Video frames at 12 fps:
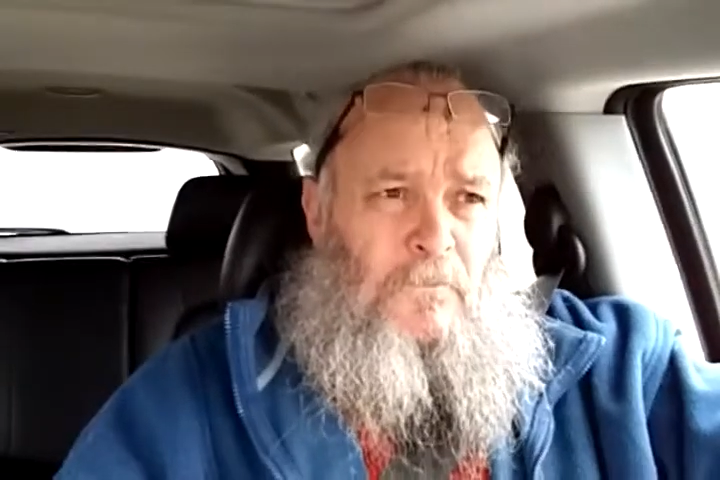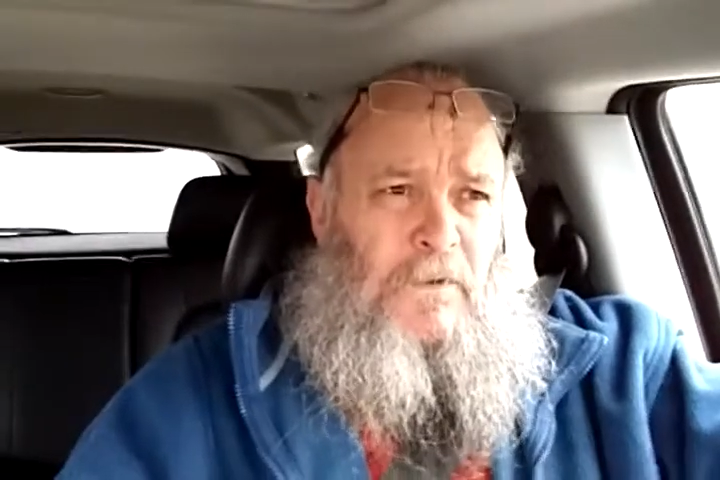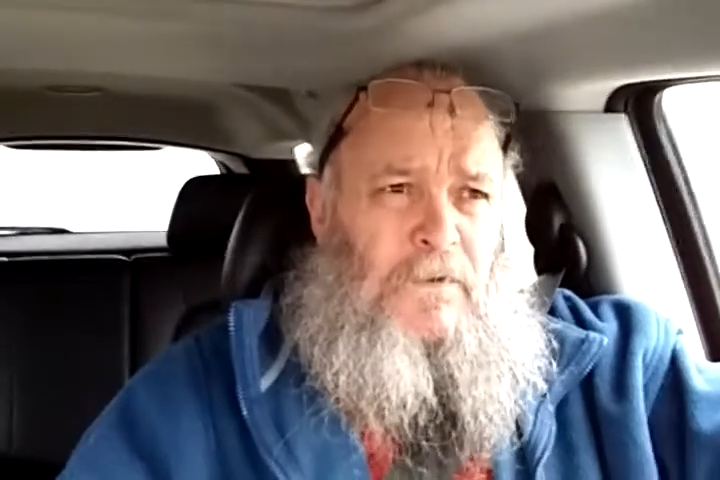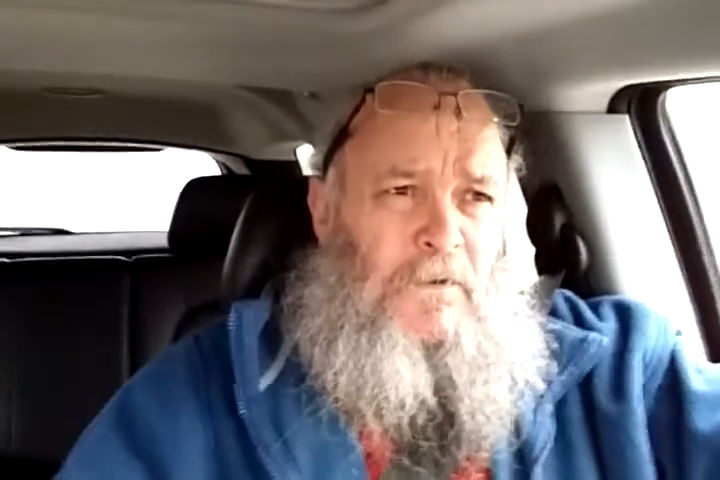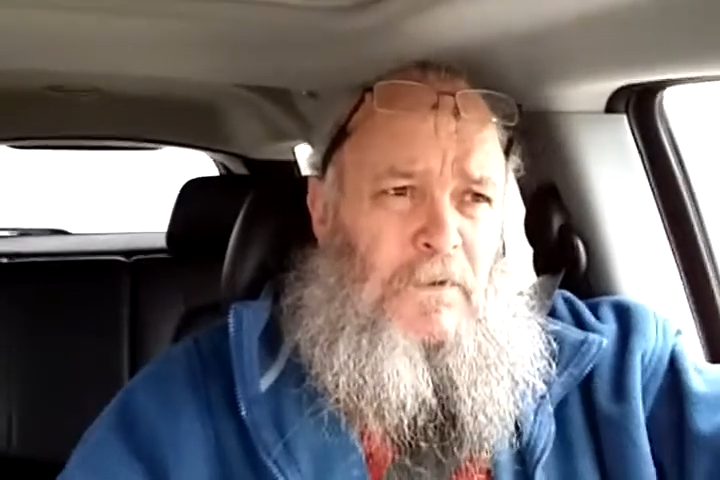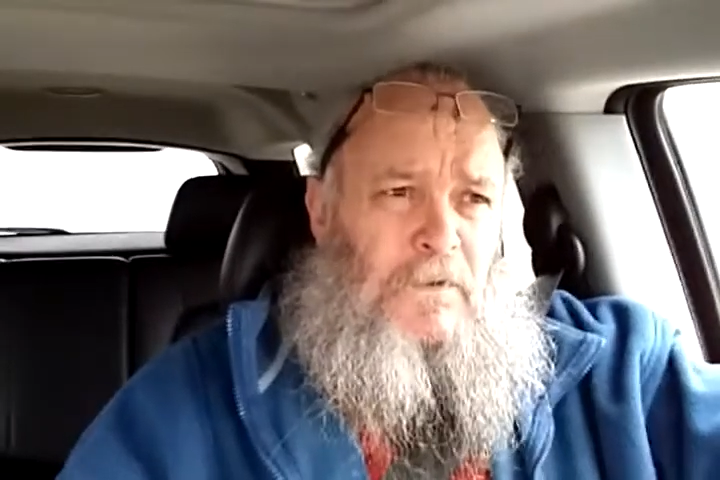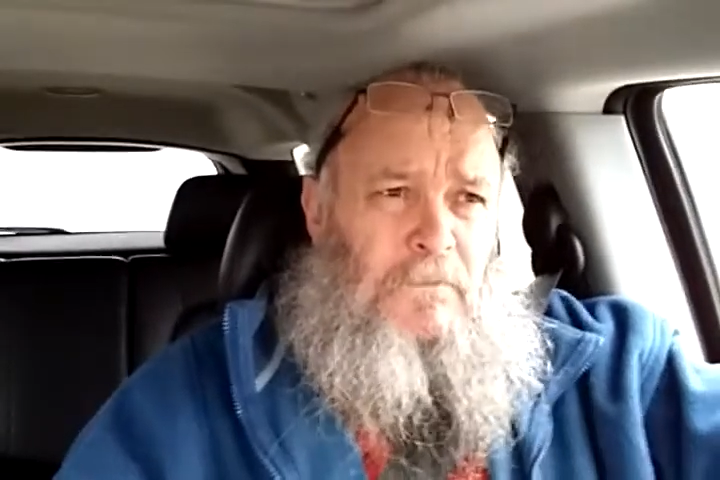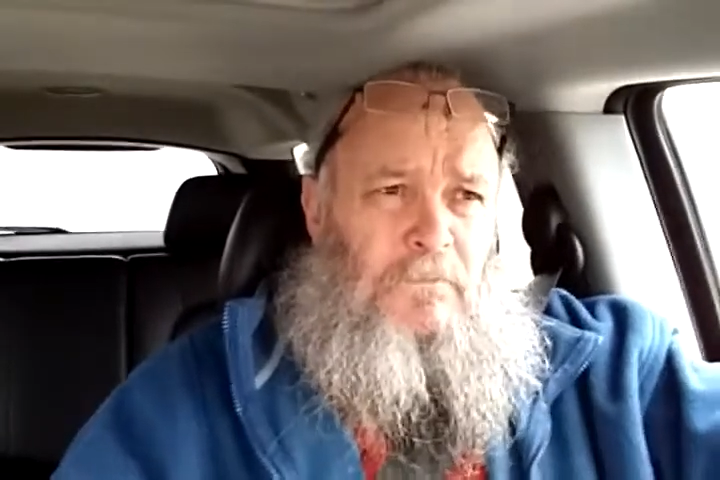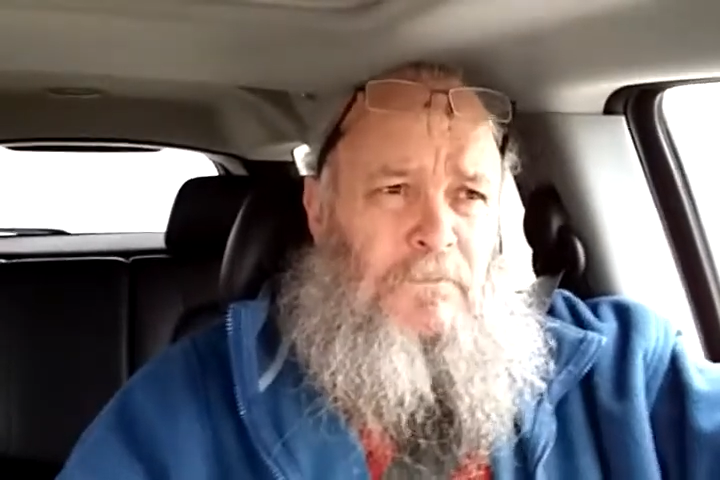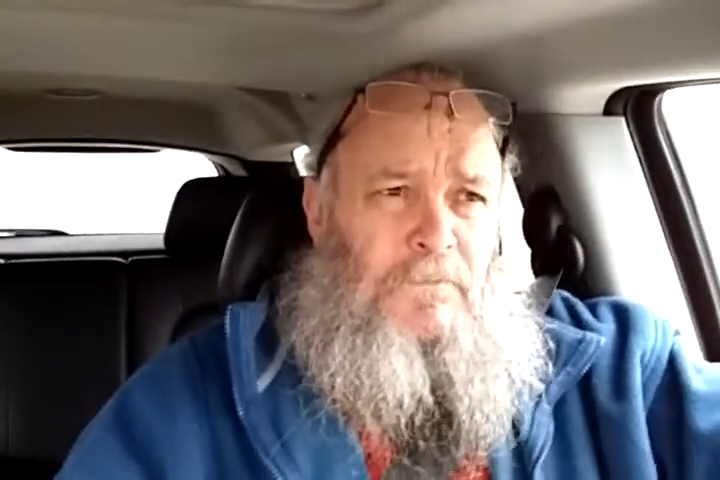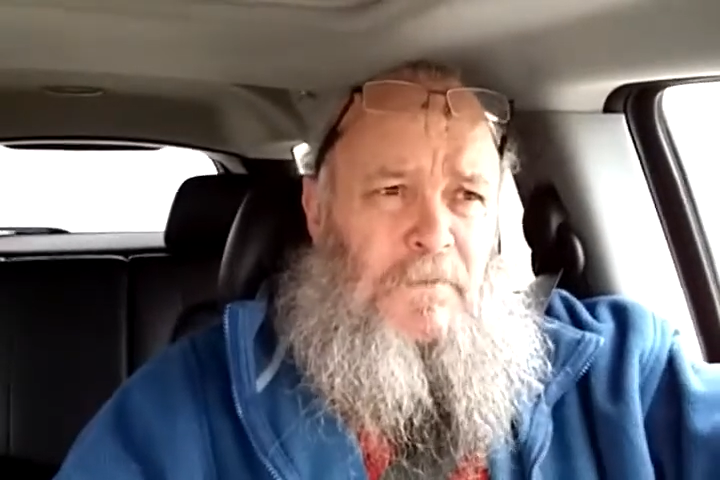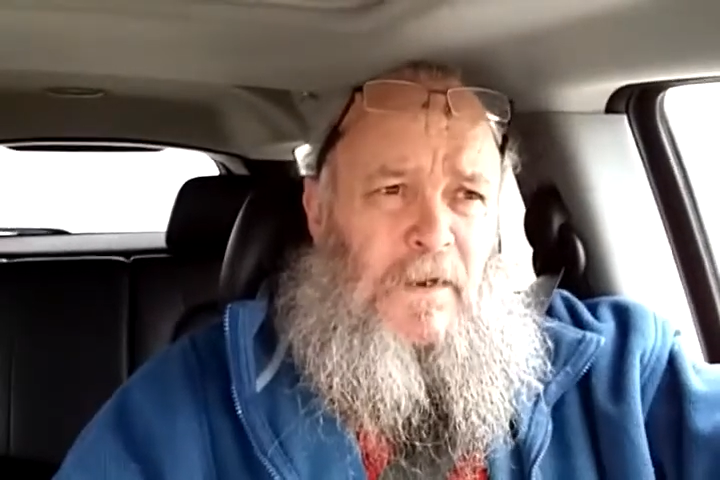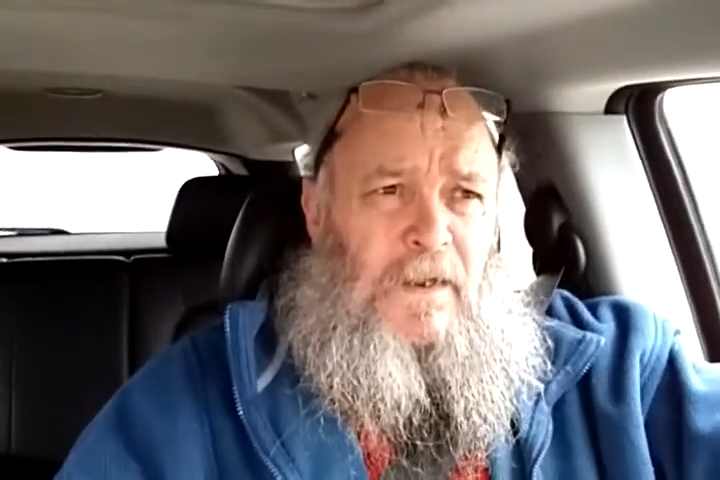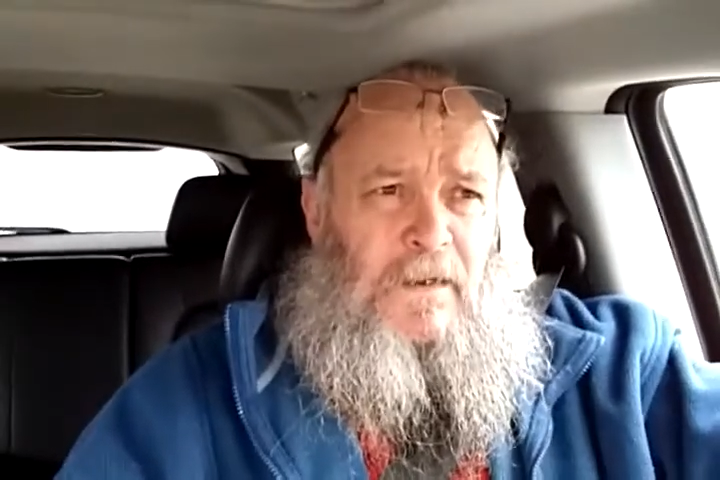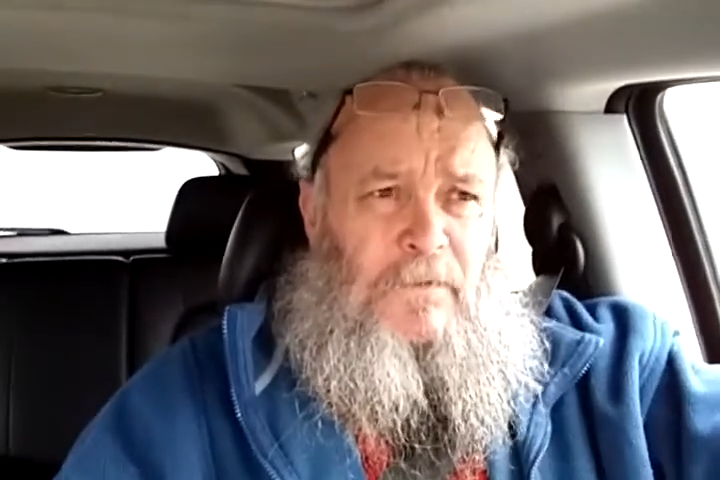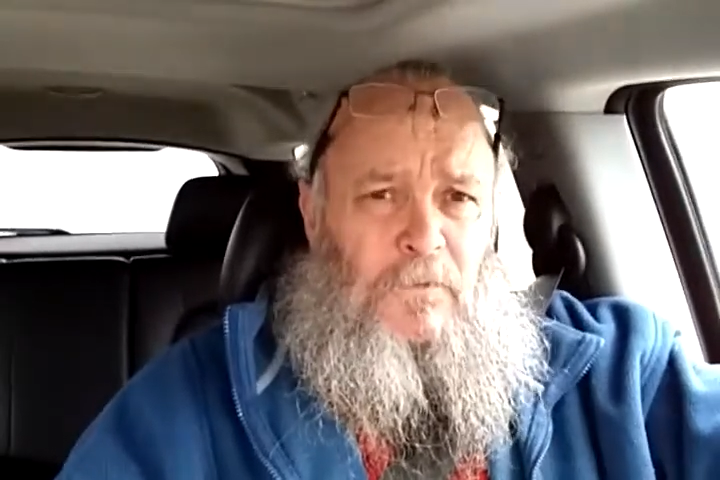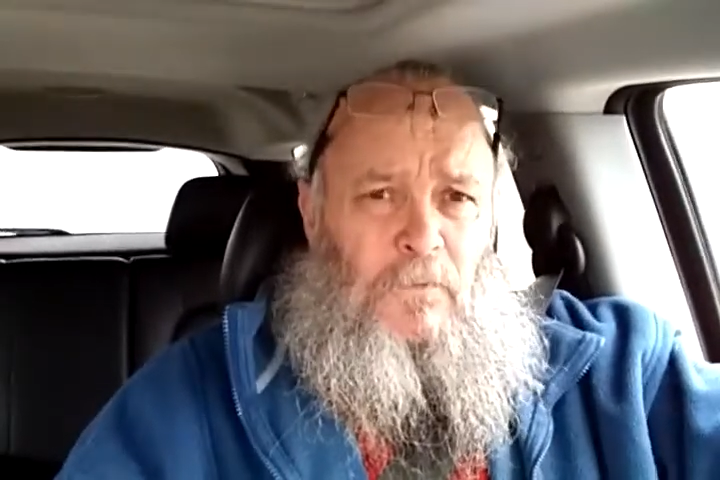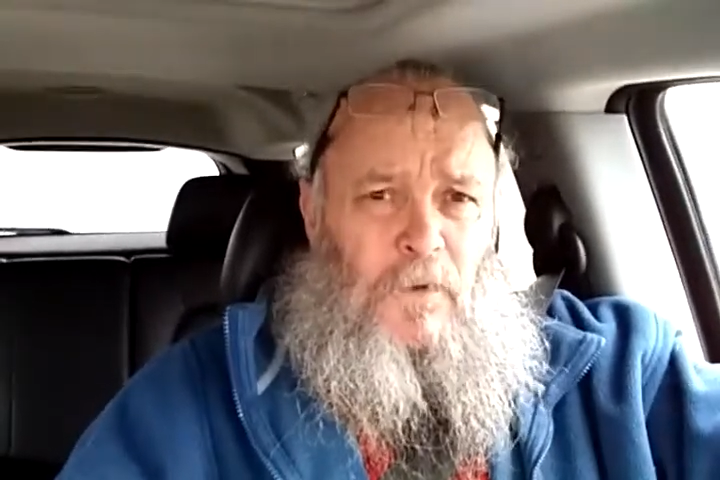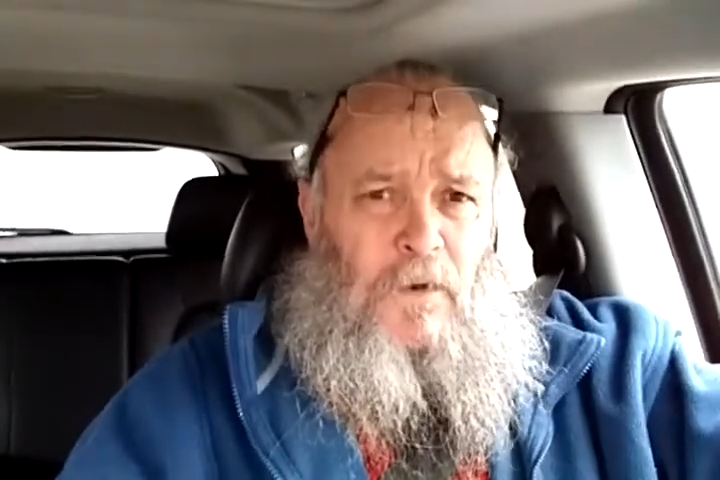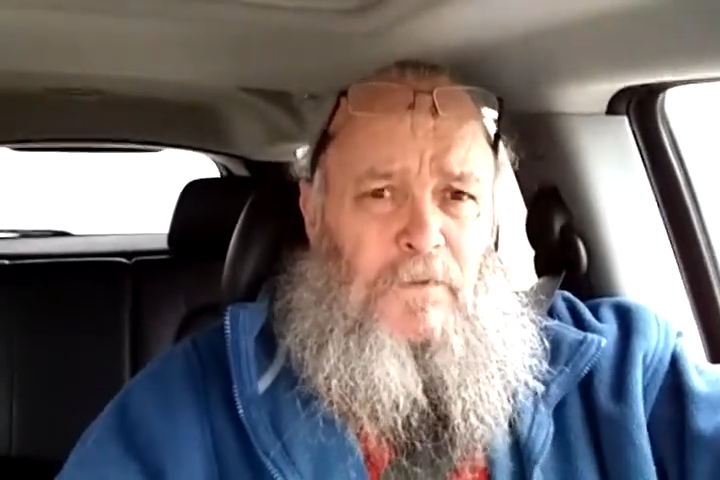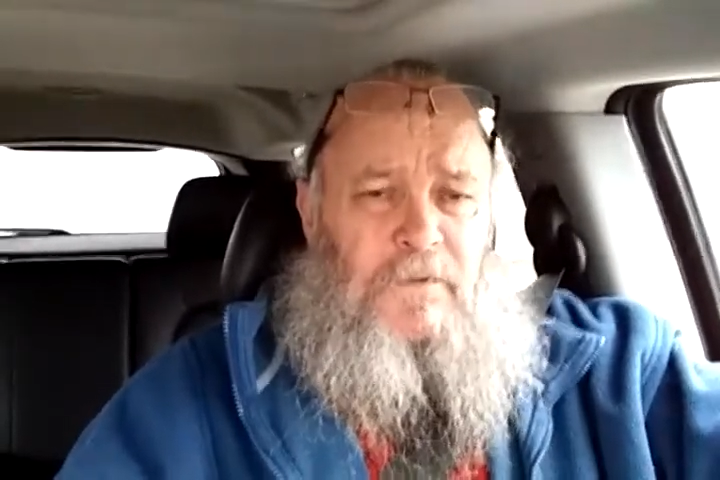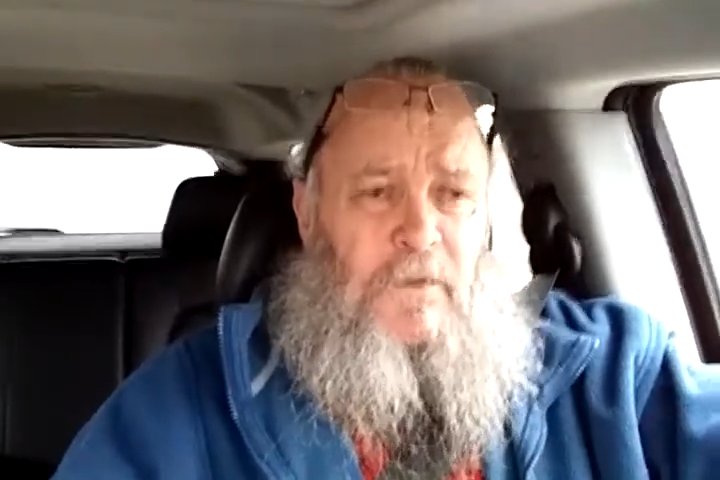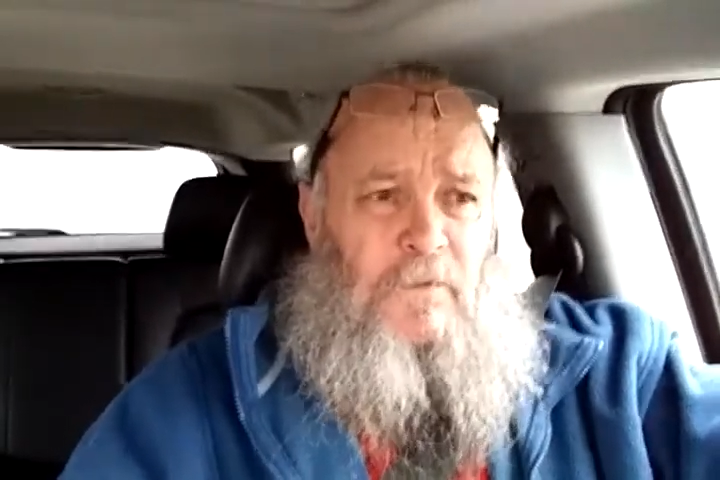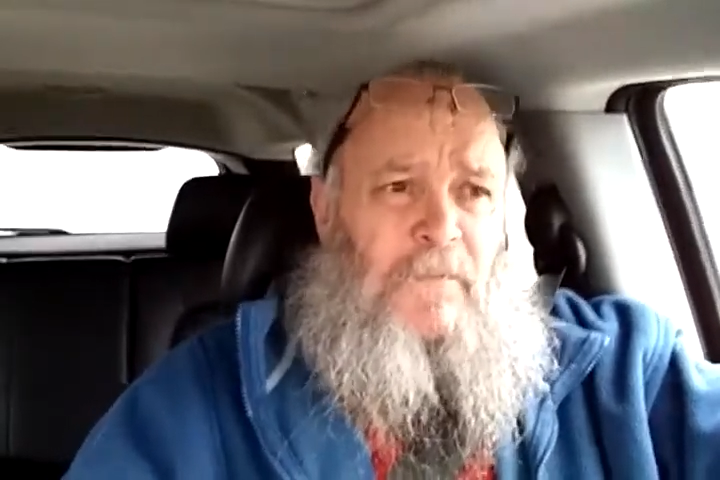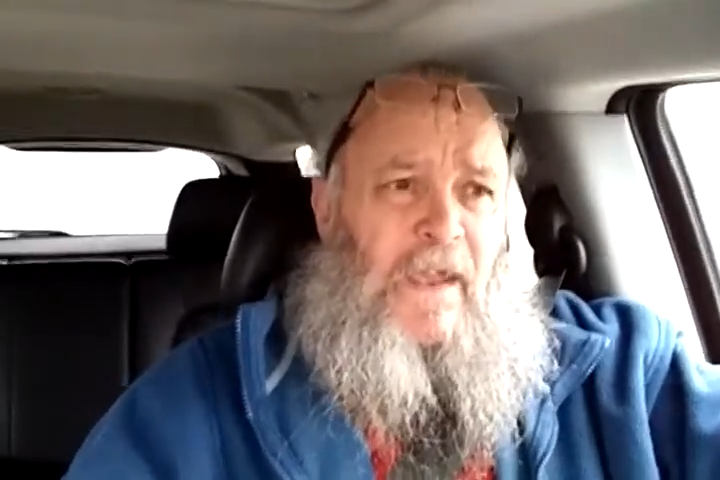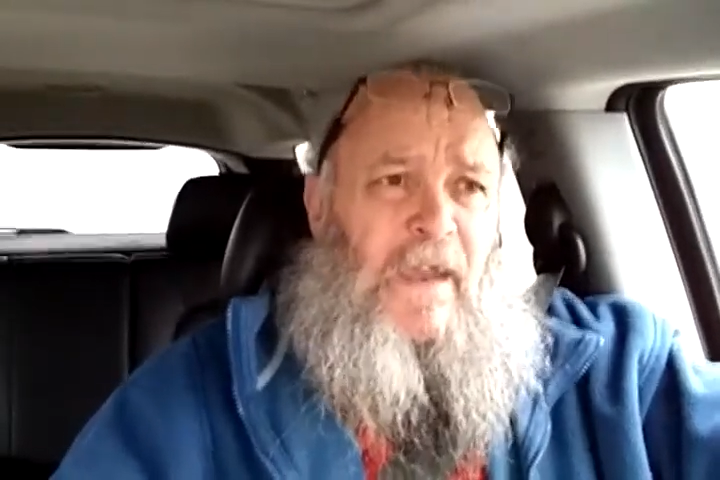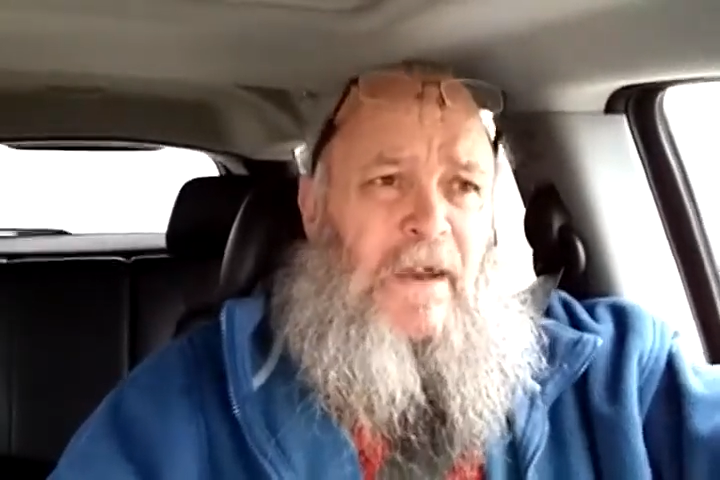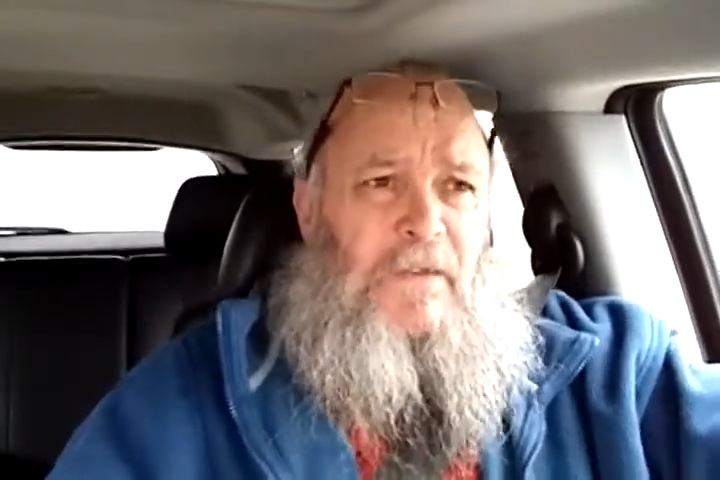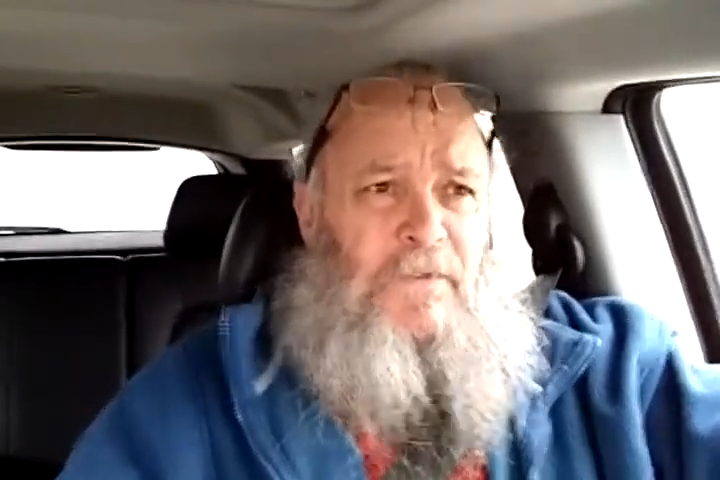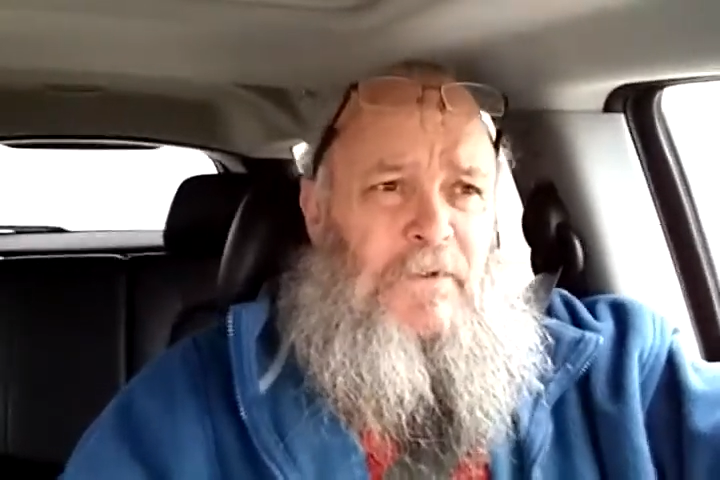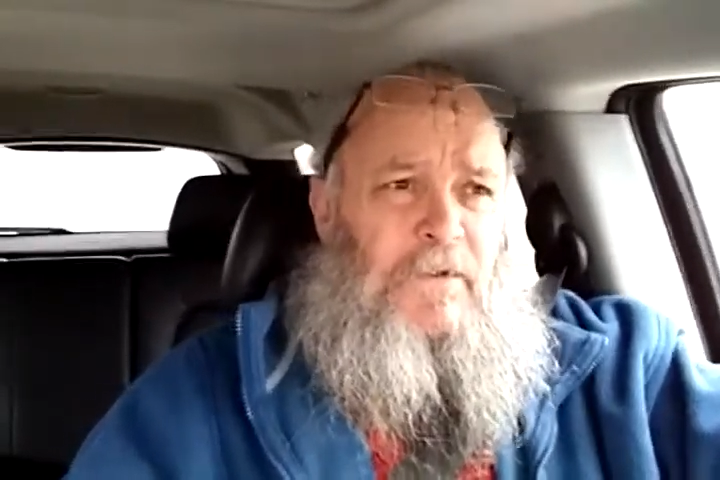when you're trying to walk your path,